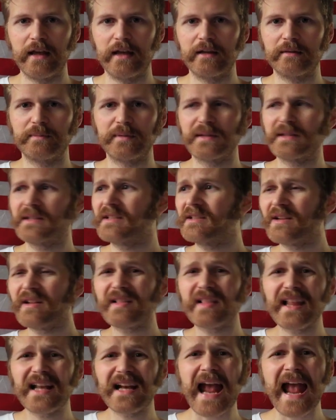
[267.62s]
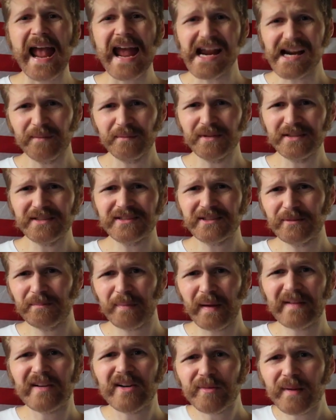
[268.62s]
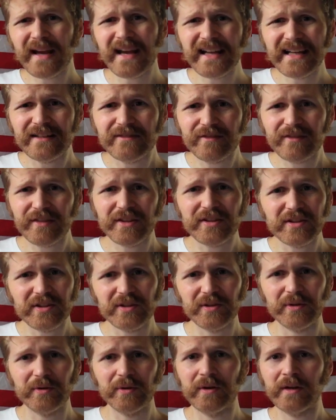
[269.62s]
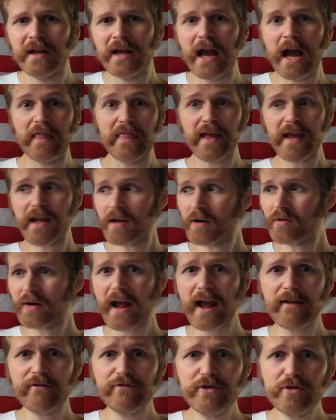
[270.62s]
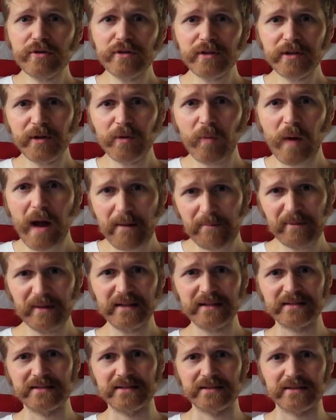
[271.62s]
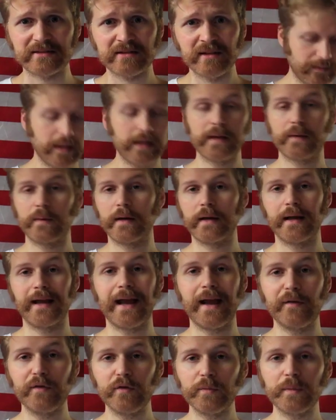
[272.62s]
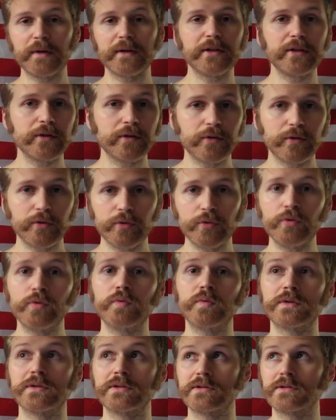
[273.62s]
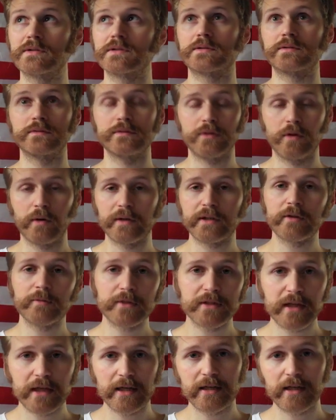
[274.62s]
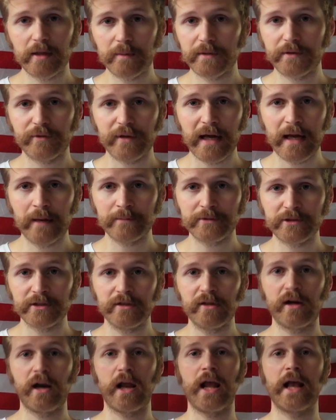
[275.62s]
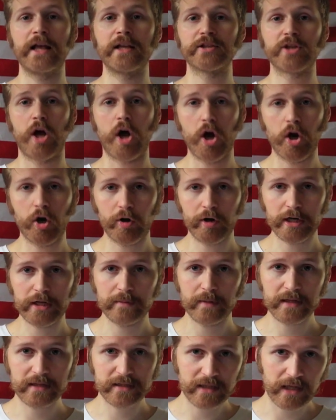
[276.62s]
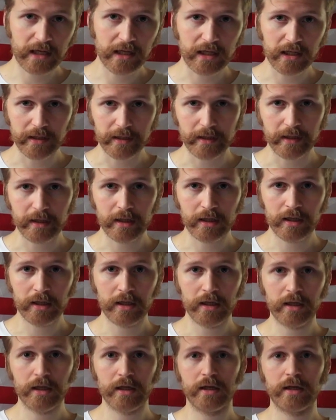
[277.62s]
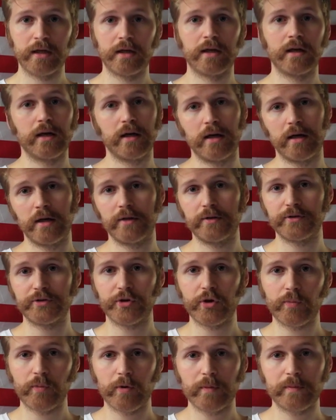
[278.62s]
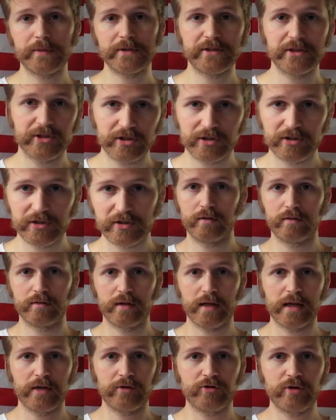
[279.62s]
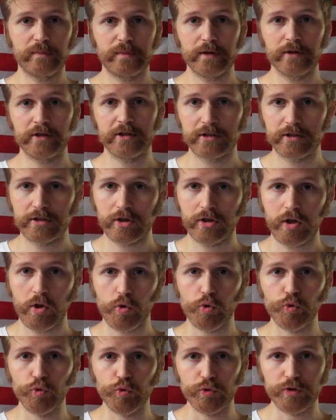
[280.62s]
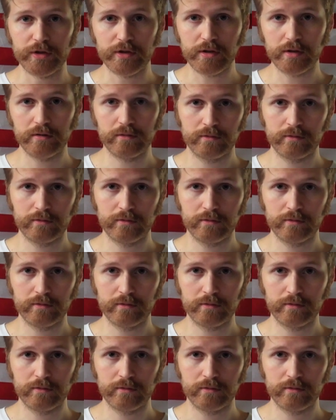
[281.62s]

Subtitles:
but animals are better behaved than you, and they don't have nuclear weapons. Anyway, everybody who was going to be taken up in the rapture has already been taken. There's no more positions. The entry period is closed.